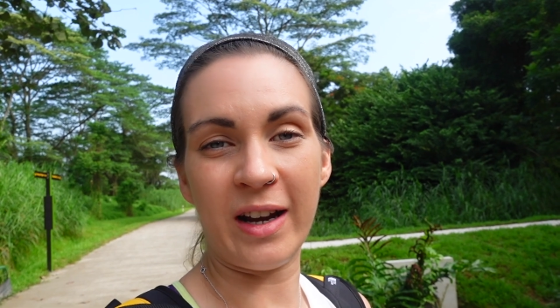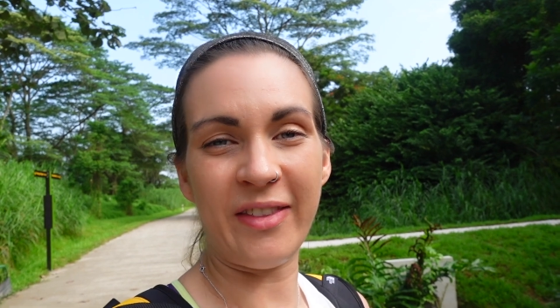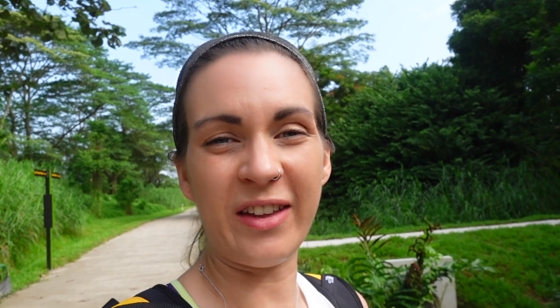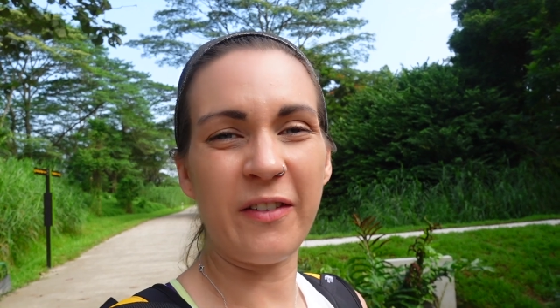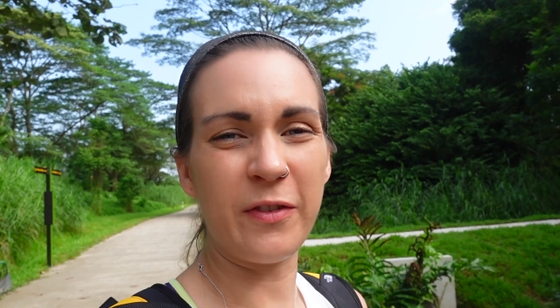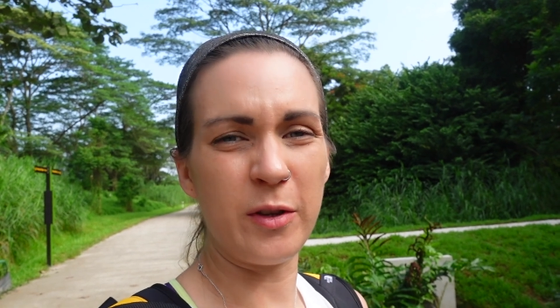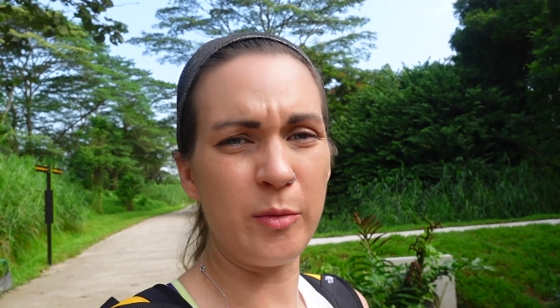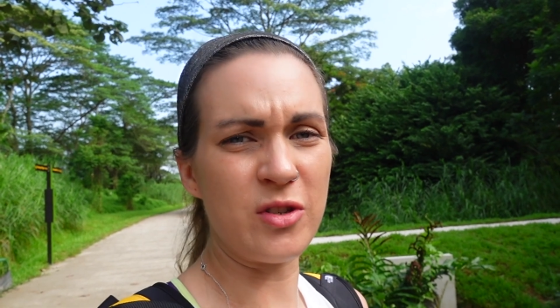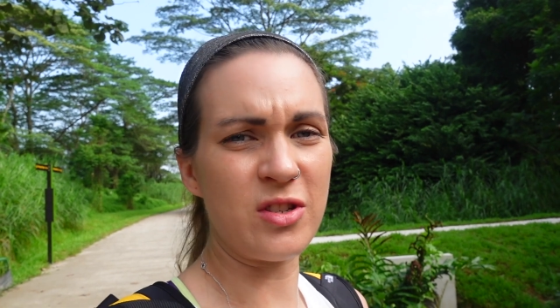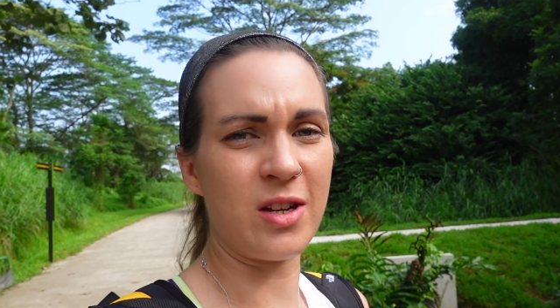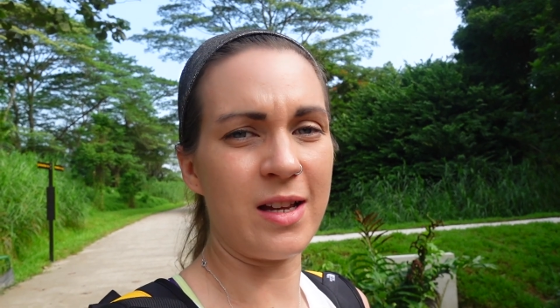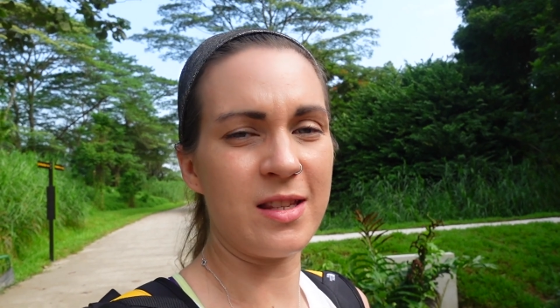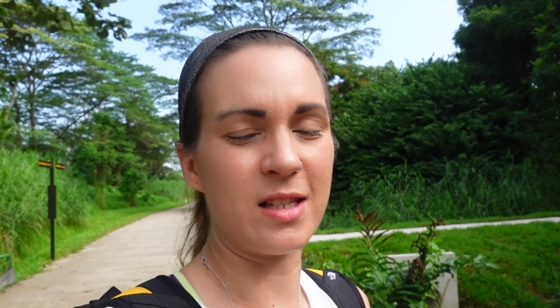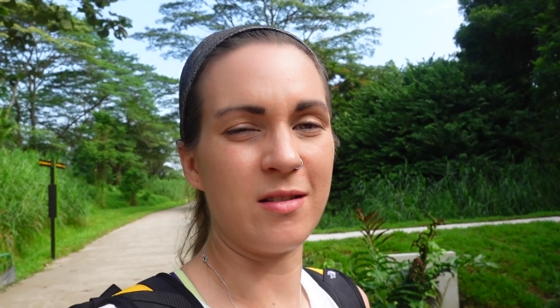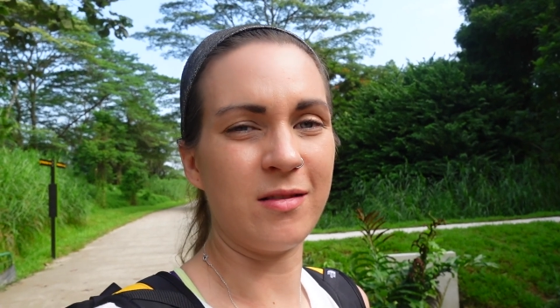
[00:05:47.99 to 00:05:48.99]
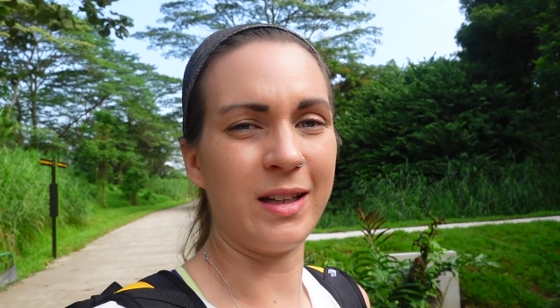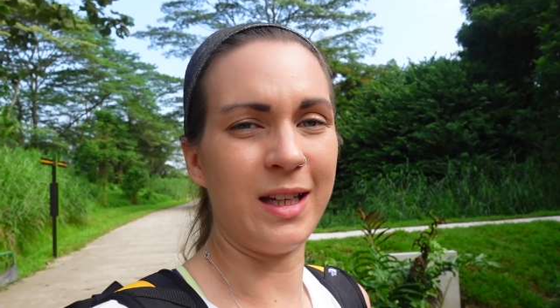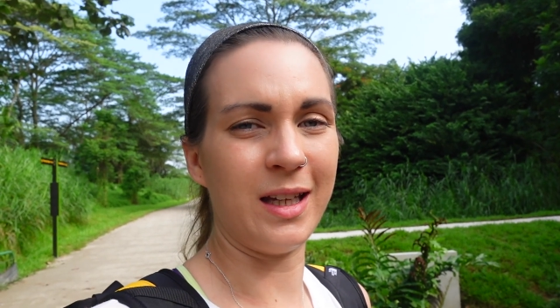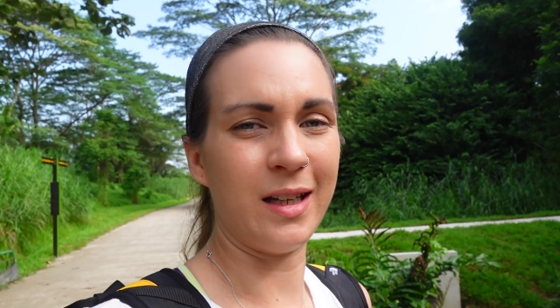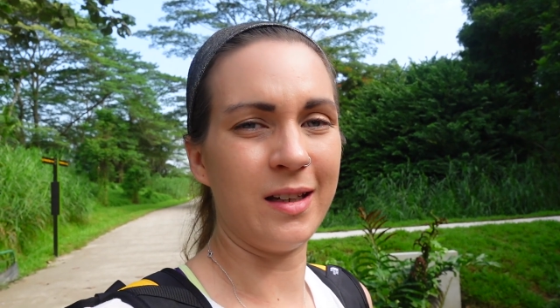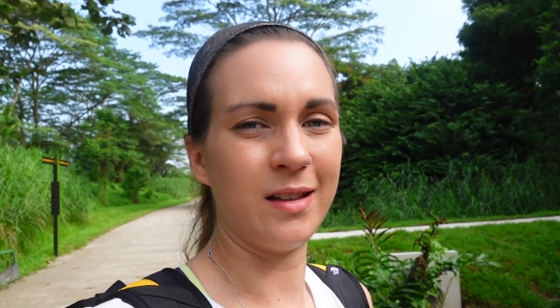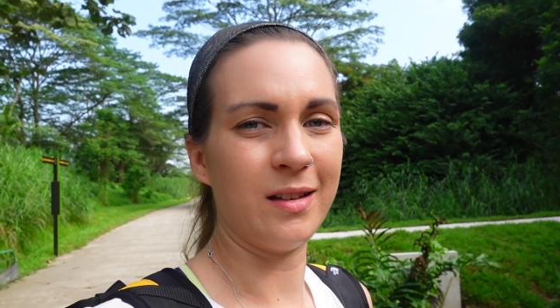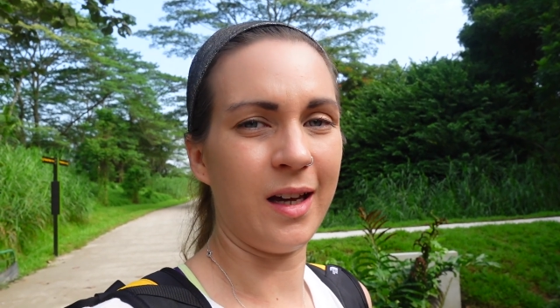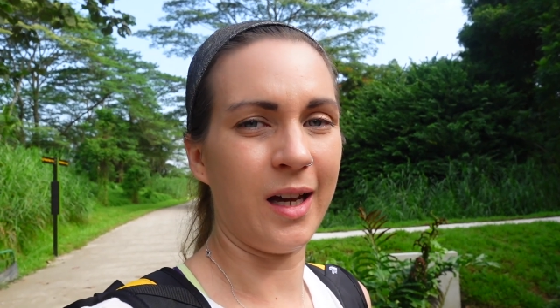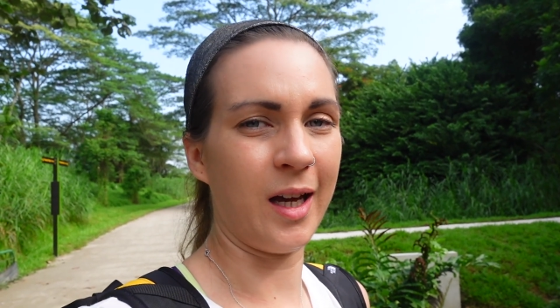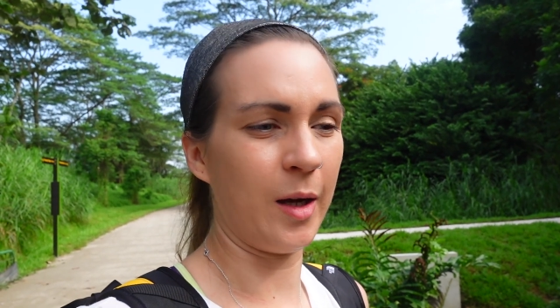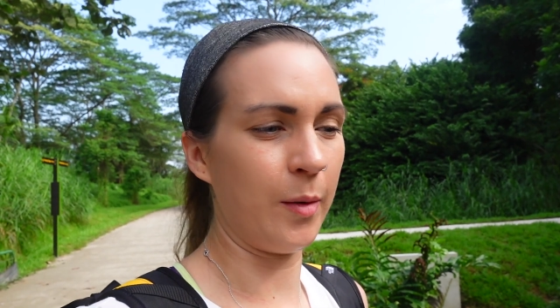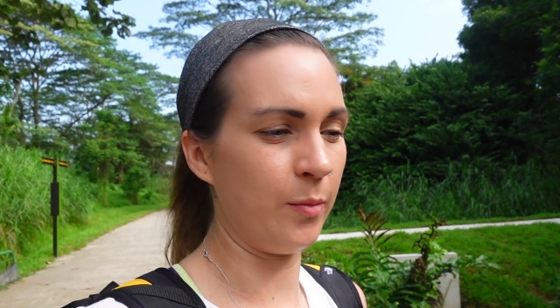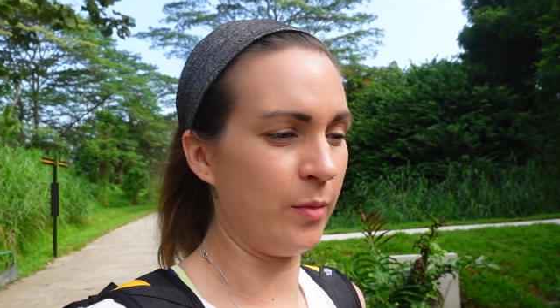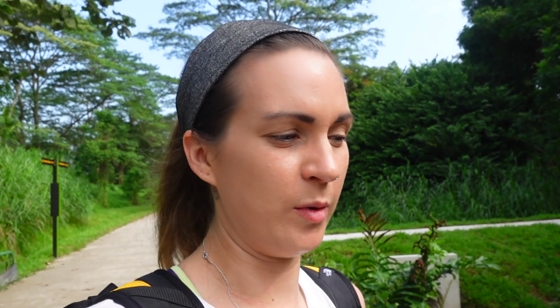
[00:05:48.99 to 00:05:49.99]
I think a few more signs along here
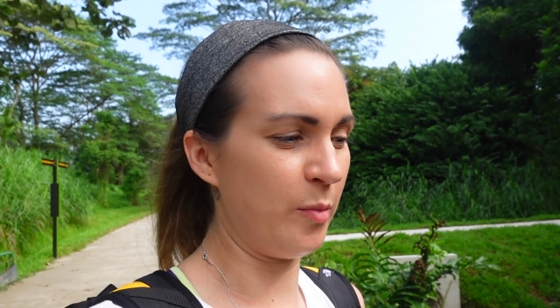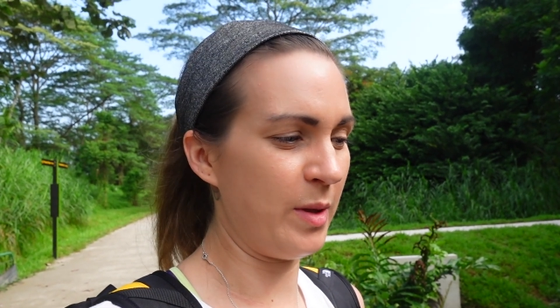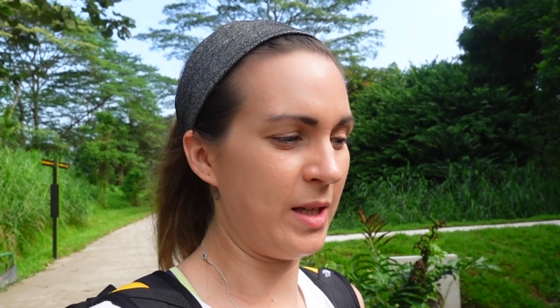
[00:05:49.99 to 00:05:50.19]
would